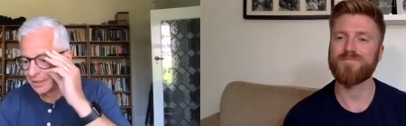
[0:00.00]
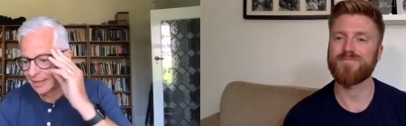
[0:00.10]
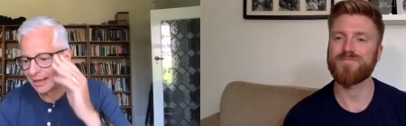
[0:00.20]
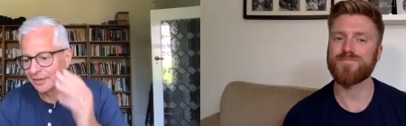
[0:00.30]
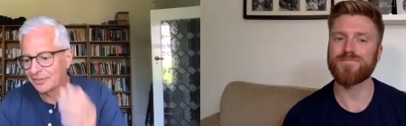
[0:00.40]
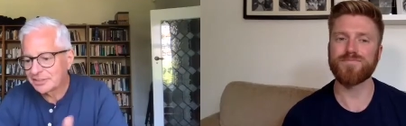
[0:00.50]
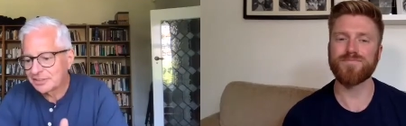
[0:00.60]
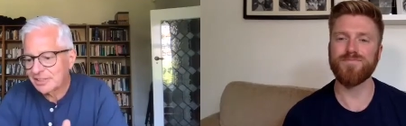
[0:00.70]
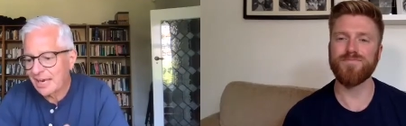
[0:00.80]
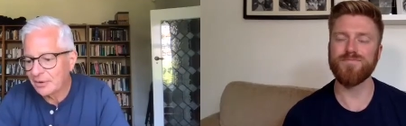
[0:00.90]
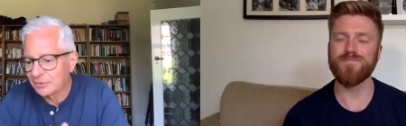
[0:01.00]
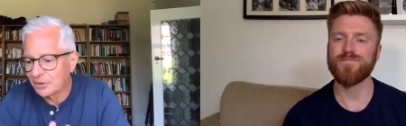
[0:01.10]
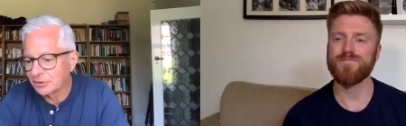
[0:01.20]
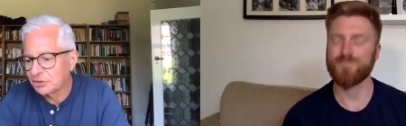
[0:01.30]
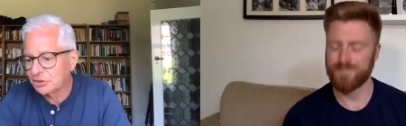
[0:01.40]
Speaker 1: and this is how
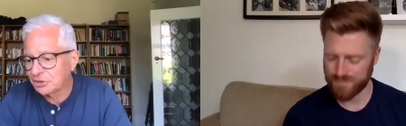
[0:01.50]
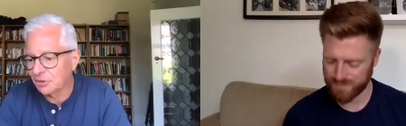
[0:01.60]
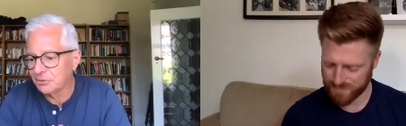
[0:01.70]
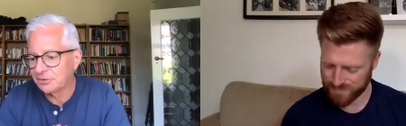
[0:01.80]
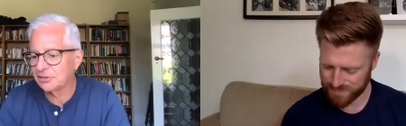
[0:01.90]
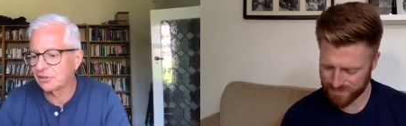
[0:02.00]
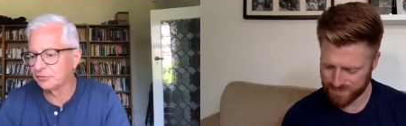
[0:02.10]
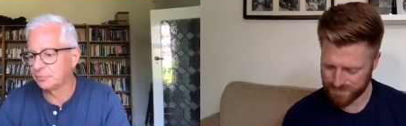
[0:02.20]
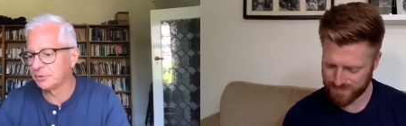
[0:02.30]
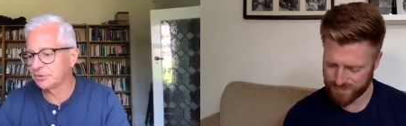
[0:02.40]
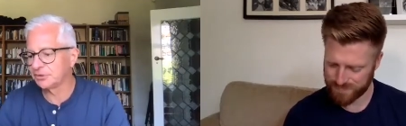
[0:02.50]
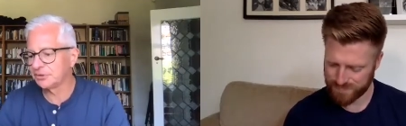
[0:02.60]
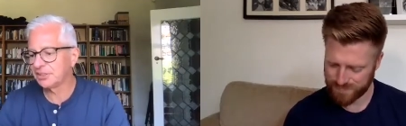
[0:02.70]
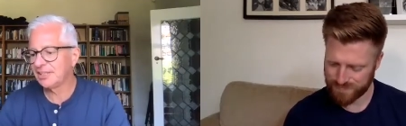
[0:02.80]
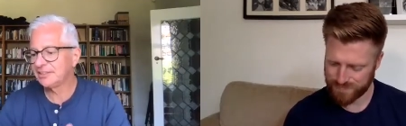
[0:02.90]
God showed his love among us.
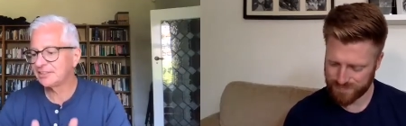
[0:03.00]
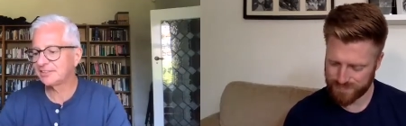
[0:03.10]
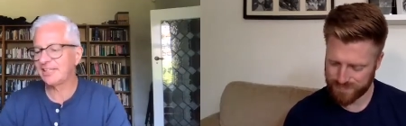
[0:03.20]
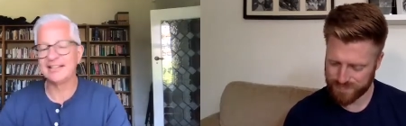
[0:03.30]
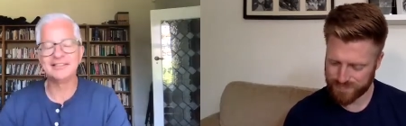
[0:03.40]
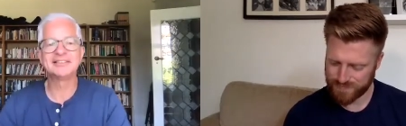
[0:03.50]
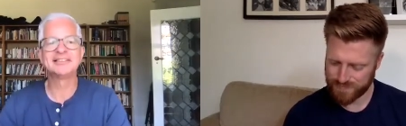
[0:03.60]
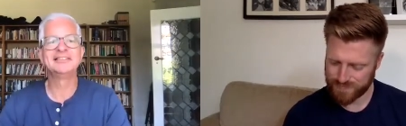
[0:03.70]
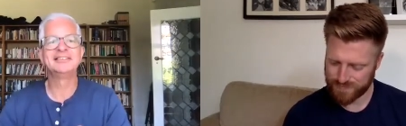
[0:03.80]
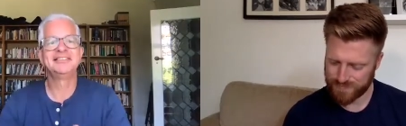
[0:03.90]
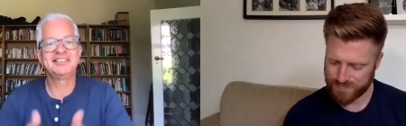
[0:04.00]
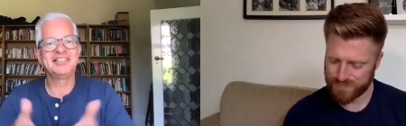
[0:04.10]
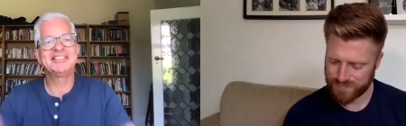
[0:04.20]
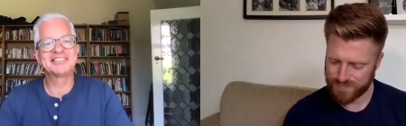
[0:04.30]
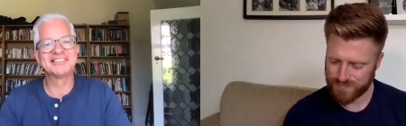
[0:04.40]
He sent
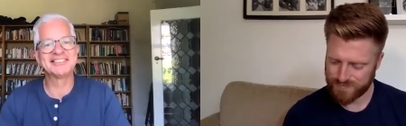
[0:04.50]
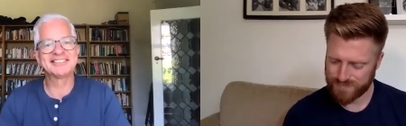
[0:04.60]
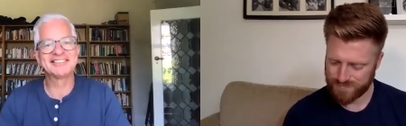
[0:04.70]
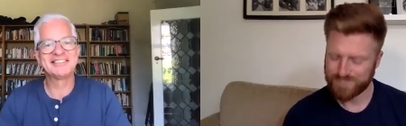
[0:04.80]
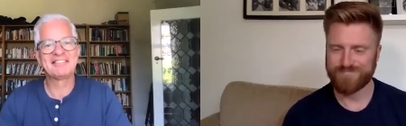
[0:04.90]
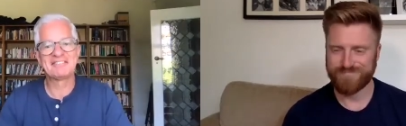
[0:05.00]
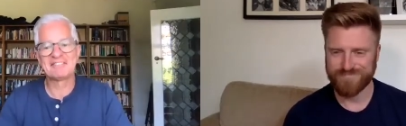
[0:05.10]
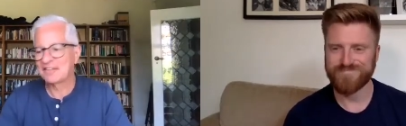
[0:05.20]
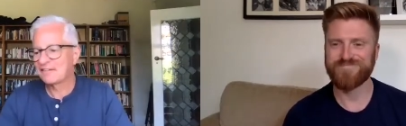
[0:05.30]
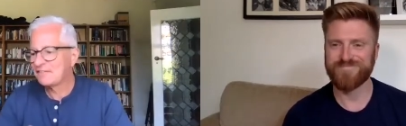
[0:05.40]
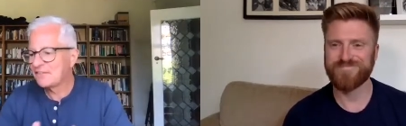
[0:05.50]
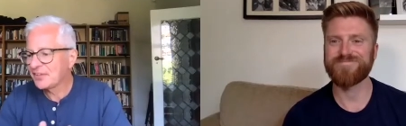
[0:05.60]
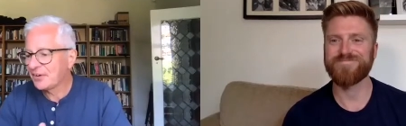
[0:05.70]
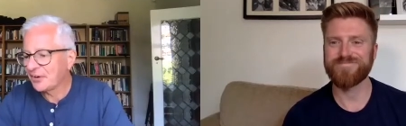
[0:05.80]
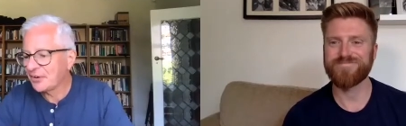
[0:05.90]
Jesus for the
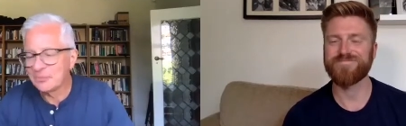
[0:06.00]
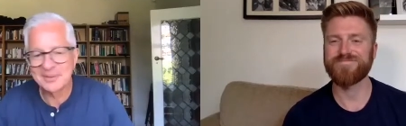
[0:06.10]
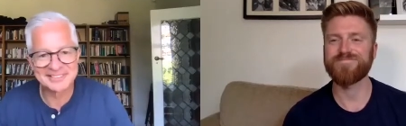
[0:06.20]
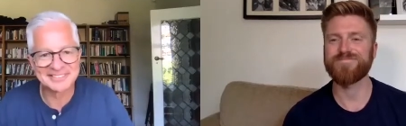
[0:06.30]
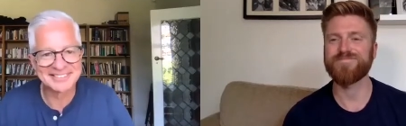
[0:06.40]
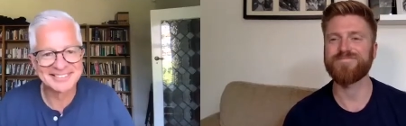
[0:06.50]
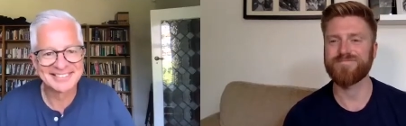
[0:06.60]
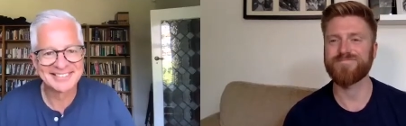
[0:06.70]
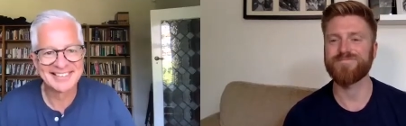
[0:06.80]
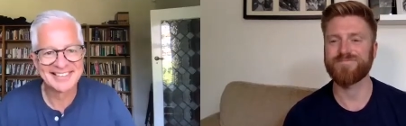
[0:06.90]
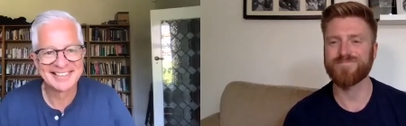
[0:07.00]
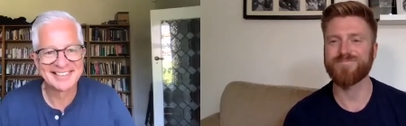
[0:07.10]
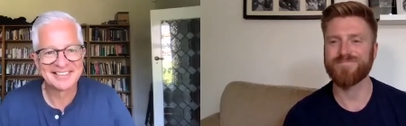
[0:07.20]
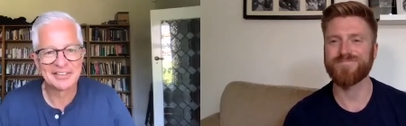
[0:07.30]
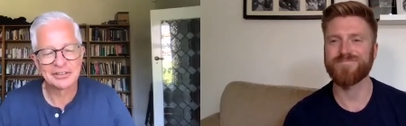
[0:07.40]
whole world,
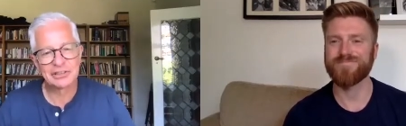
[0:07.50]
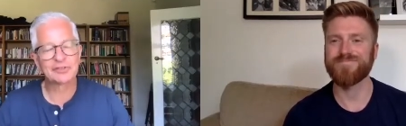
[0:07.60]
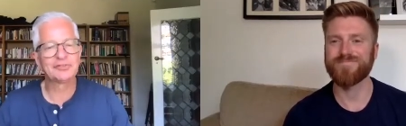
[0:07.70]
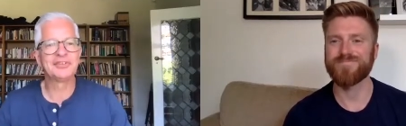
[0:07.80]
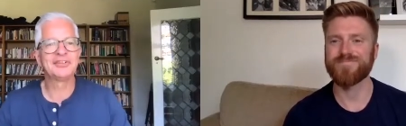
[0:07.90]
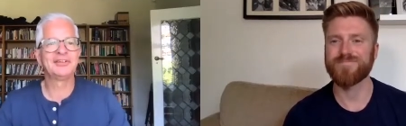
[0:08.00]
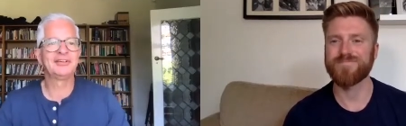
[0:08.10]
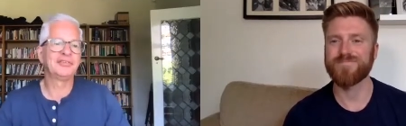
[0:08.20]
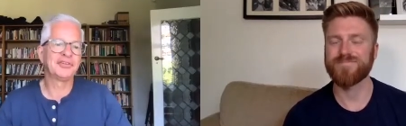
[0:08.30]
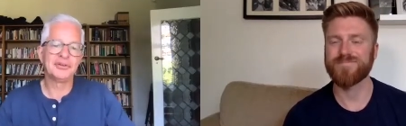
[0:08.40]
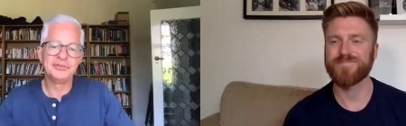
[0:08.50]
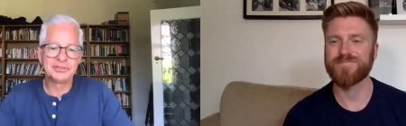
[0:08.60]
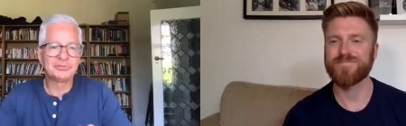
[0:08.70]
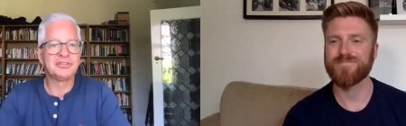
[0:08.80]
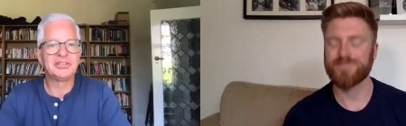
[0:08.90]
not just for, for those who
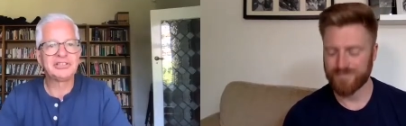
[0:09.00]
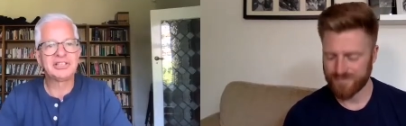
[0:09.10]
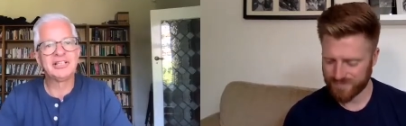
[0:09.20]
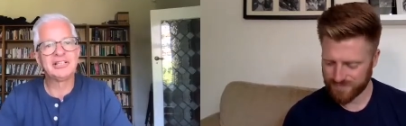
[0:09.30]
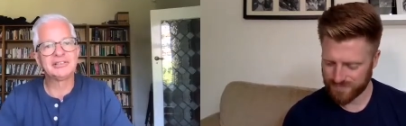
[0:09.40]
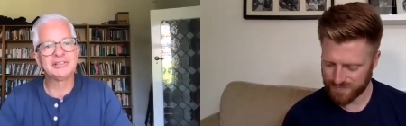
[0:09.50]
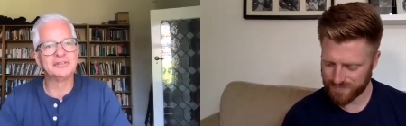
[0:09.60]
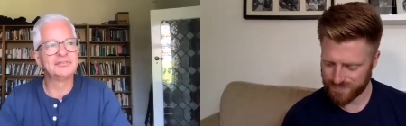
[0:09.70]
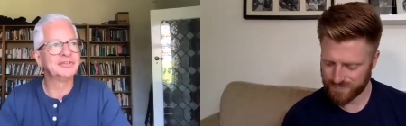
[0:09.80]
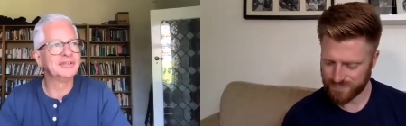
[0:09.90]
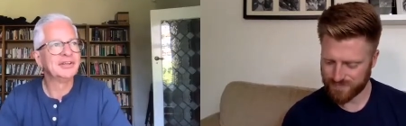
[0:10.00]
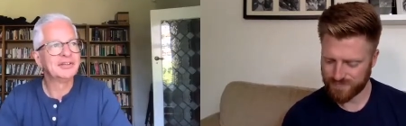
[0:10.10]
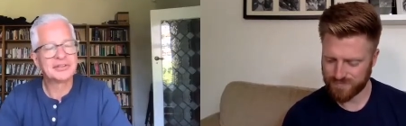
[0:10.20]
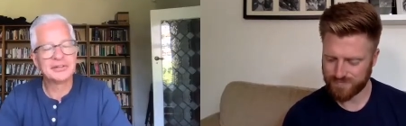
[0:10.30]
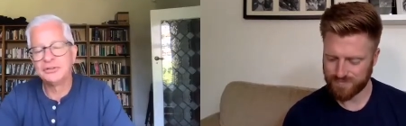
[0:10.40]
are in the church or for
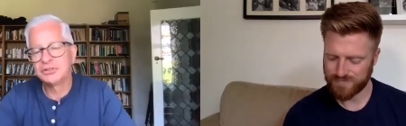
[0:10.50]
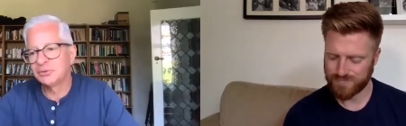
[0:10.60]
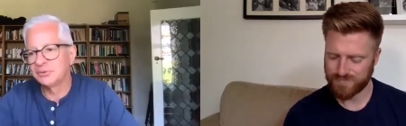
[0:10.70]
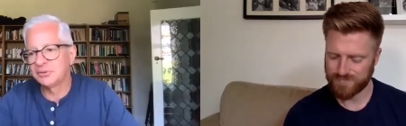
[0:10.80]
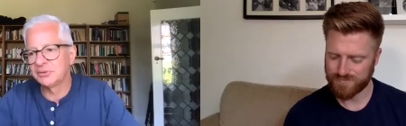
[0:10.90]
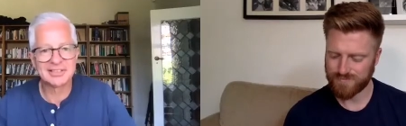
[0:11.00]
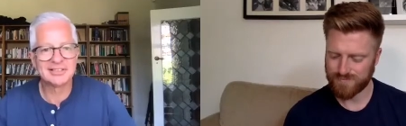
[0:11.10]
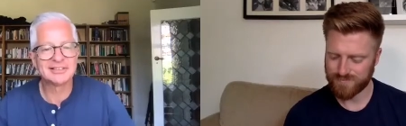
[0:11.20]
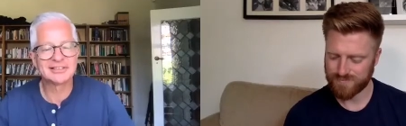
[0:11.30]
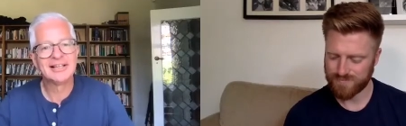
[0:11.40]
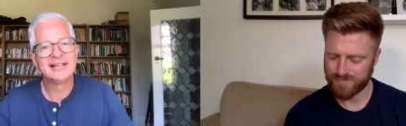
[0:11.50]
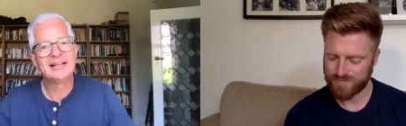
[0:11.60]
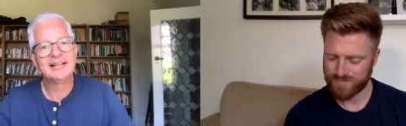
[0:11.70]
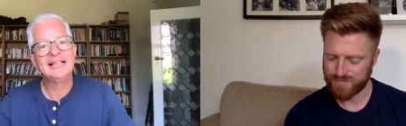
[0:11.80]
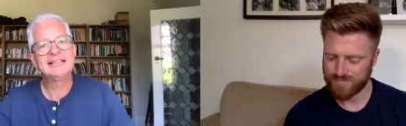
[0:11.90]
those who are sinners.
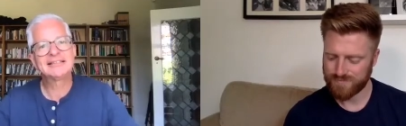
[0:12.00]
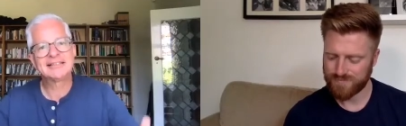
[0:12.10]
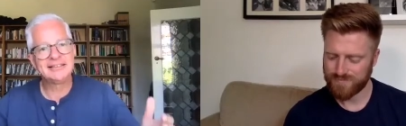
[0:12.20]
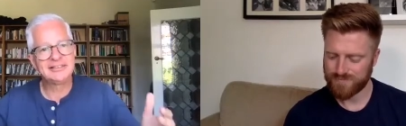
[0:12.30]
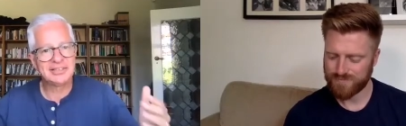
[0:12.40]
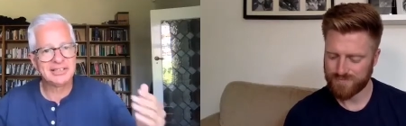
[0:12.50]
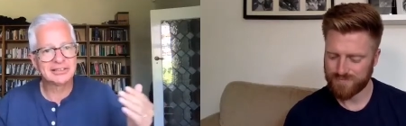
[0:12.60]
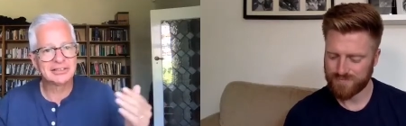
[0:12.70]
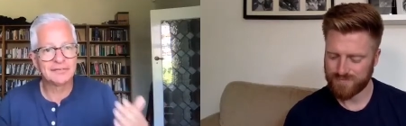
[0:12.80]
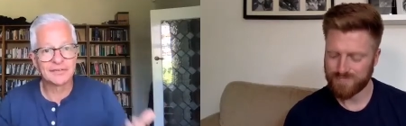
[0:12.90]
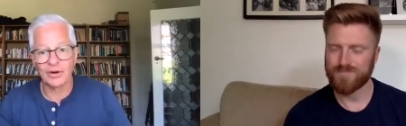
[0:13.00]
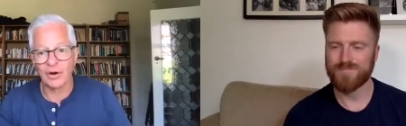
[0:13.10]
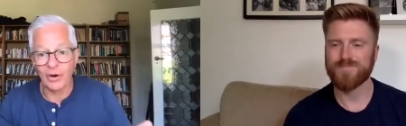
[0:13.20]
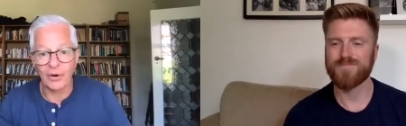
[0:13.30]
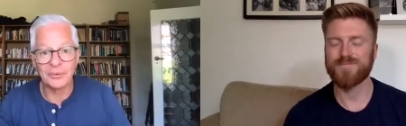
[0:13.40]
He sent Jesus for the
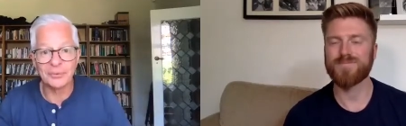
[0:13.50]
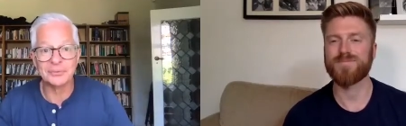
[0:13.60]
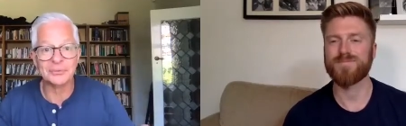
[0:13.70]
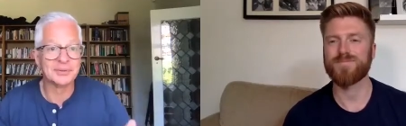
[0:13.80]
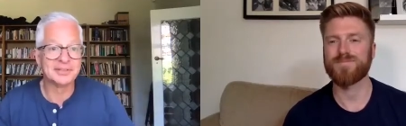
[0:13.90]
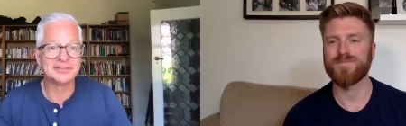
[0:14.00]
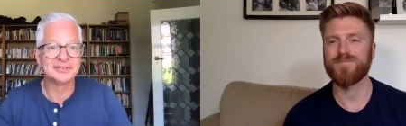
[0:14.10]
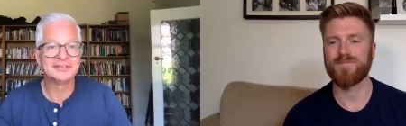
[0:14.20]
whole world